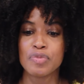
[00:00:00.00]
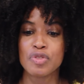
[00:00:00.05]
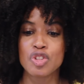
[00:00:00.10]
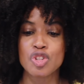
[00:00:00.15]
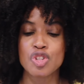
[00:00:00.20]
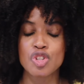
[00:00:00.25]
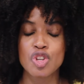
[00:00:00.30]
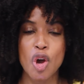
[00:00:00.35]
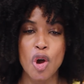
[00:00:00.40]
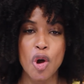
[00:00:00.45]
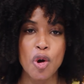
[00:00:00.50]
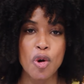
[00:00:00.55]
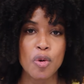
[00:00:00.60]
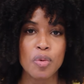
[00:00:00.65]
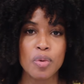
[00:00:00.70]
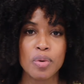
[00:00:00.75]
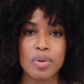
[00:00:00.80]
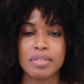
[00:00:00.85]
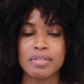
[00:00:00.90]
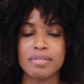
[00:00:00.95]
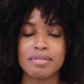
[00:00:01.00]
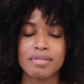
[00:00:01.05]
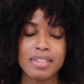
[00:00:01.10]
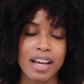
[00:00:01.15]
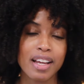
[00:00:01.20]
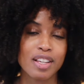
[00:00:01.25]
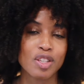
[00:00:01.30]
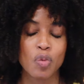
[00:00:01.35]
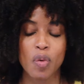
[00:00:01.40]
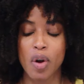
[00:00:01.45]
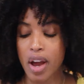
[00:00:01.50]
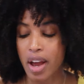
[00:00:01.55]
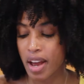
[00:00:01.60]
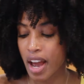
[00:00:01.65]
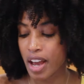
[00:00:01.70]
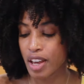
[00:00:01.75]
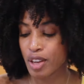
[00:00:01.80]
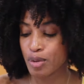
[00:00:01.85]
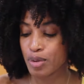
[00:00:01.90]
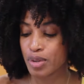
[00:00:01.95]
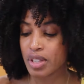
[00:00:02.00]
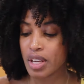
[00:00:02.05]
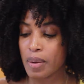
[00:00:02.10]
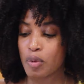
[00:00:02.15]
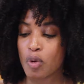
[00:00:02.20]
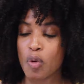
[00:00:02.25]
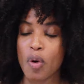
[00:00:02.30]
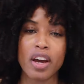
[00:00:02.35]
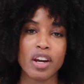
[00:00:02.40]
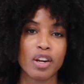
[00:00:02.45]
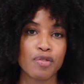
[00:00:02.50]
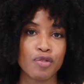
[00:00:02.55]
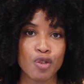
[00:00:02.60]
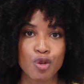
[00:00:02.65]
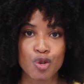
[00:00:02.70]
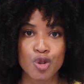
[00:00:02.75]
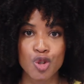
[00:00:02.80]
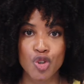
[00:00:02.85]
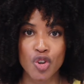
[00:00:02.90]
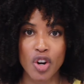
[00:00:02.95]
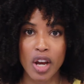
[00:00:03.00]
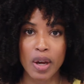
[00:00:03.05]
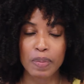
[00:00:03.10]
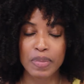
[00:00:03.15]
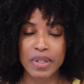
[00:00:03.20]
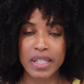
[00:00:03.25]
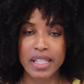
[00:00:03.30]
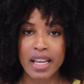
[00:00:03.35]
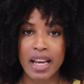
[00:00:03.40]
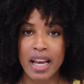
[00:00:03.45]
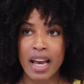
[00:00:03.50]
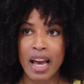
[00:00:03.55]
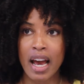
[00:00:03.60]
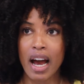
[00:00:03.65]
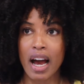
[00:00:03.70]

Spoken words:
So that's why I used up quite a few strips.